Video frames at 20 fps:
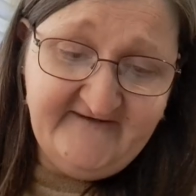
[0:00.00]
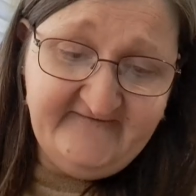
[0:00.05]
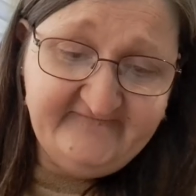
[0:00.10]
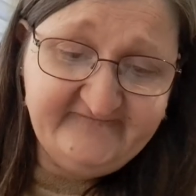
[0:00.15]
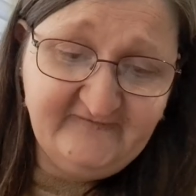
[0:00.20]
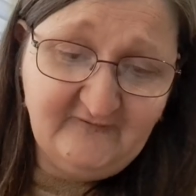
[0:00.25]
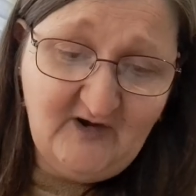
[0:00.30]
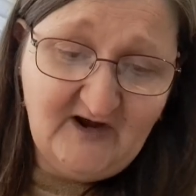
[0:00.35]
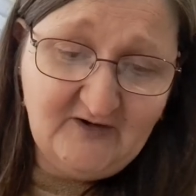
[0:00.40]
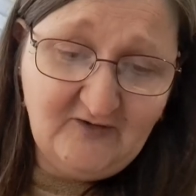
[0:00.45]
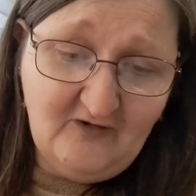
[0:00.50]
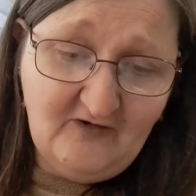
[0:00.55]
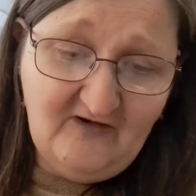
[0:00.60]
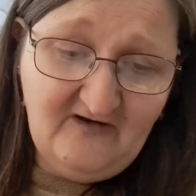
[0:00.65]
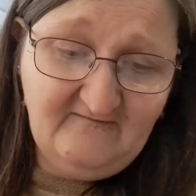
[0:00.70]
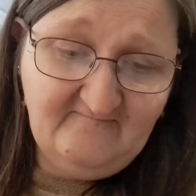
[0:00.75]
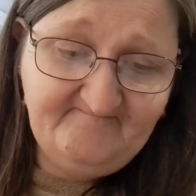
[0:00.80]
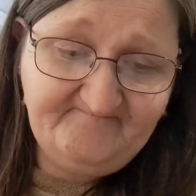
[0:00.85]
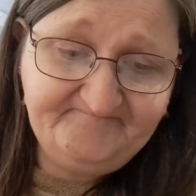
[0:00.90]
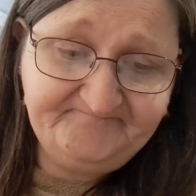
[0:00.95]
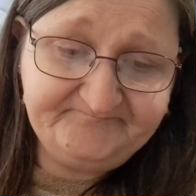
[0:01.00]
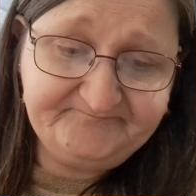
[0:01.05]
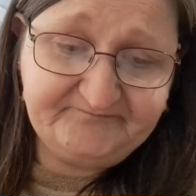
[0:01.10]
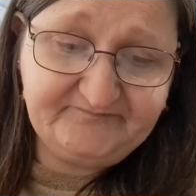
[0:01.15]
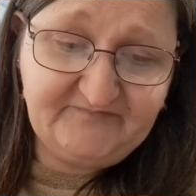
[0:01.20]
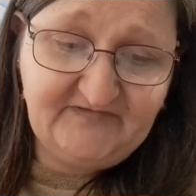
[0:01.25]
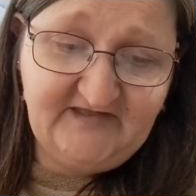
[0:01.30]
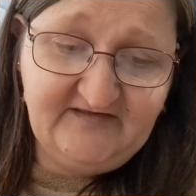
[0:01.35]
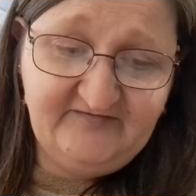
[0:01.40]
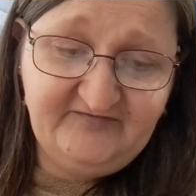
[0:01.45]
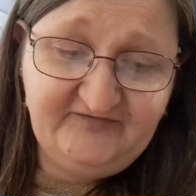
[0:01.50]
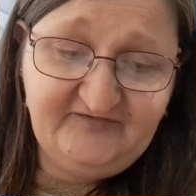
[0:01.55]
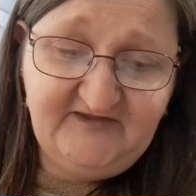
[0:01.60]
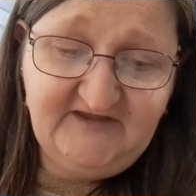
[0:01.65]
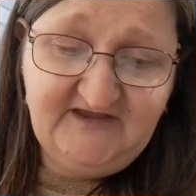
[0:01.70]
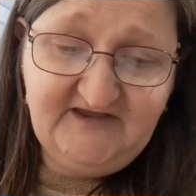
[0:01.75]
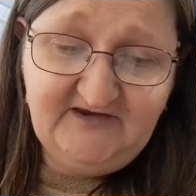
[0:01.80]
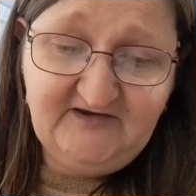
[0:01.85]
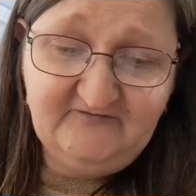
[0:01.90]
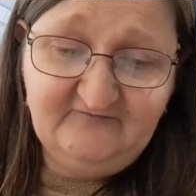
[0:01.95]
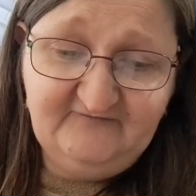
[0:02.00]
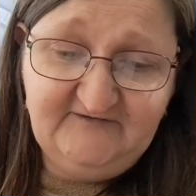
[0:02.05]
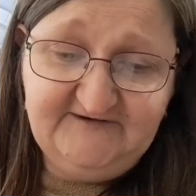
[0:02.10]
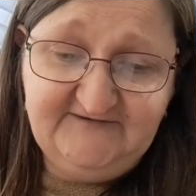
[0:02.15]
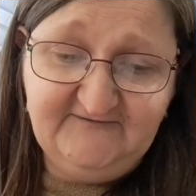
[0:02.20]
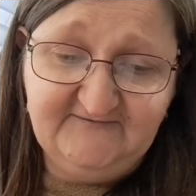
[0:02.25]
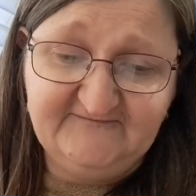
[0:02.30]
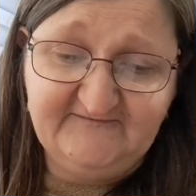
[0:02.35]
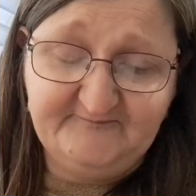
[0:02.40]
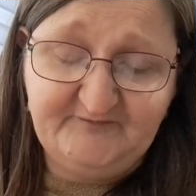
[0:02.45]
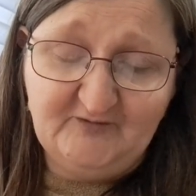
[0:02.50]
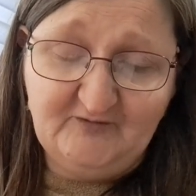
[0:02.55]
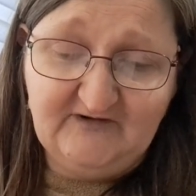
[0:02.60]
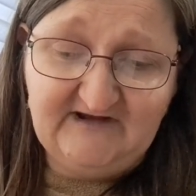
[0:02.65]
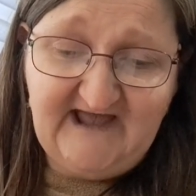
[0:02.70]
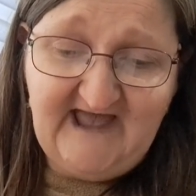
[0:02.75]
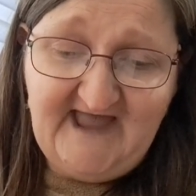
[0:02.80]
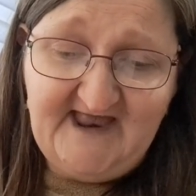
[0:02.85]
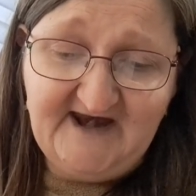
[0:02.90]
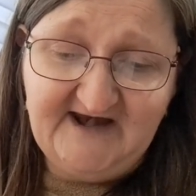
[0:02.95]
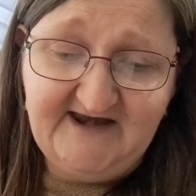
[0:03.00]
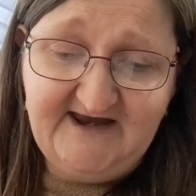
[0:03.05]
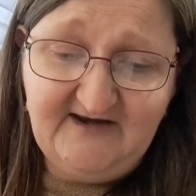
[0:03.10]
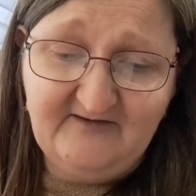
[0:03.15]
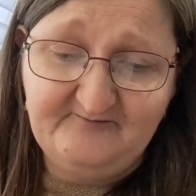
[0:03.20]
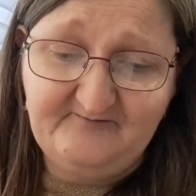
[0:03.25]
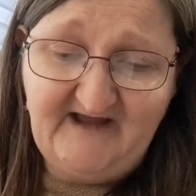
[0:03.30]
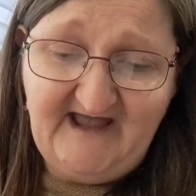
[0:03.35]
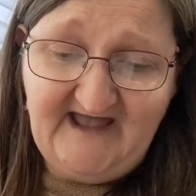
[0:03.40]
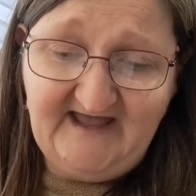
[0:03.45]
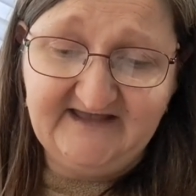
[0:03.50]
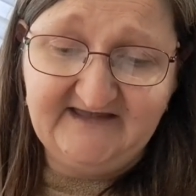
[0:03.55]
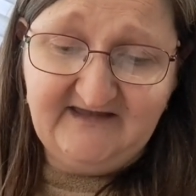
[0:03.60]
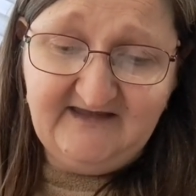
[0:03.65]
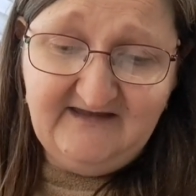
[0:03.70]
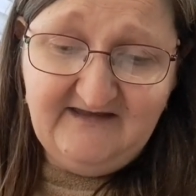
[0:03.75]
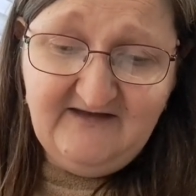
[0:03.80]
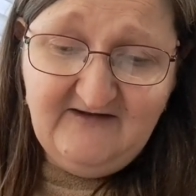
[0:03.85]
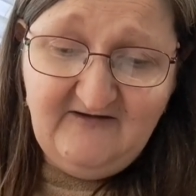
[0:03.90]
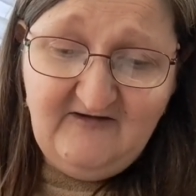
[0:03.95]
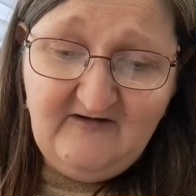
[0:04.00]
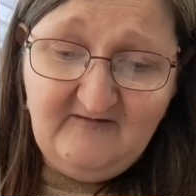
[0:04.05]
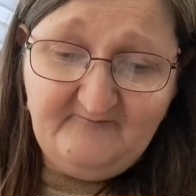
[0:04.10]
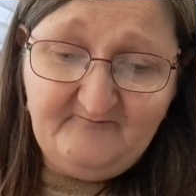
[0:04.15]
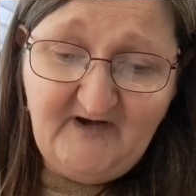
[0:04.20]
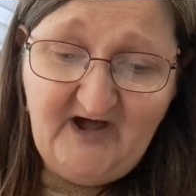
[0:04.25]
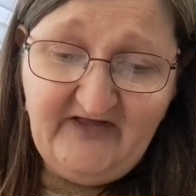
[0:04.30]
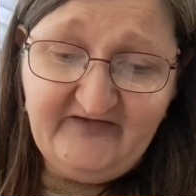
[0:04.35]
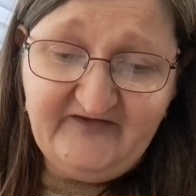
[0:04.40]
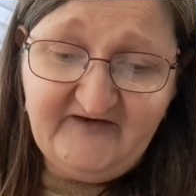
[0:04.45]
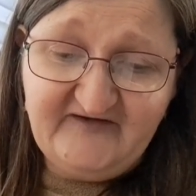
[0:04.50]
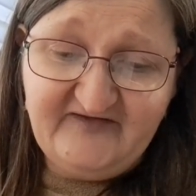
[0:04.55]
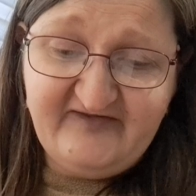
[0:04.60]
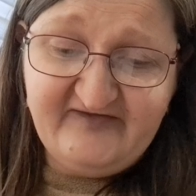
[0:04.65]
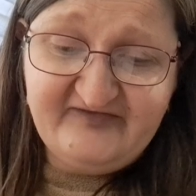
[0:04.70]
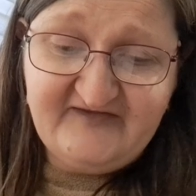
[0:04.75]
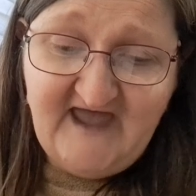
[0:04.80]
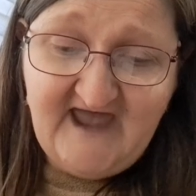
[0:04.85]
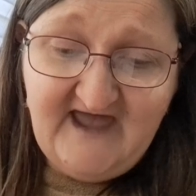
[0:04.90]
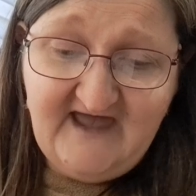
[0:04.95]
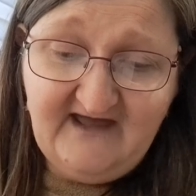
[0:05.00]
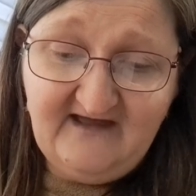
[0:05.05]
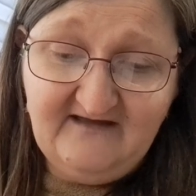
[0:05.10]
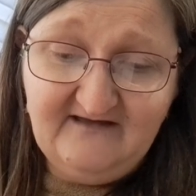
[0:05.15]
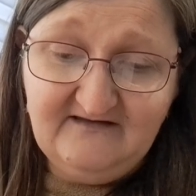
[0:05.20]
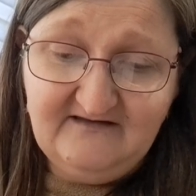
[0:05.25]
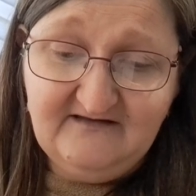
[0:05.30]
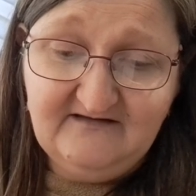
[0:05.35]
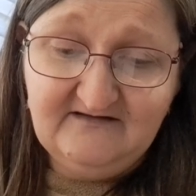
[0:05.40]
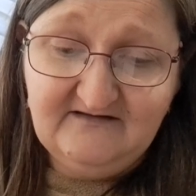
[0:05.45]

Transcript: So I got the reusable carrier bag. But other than that,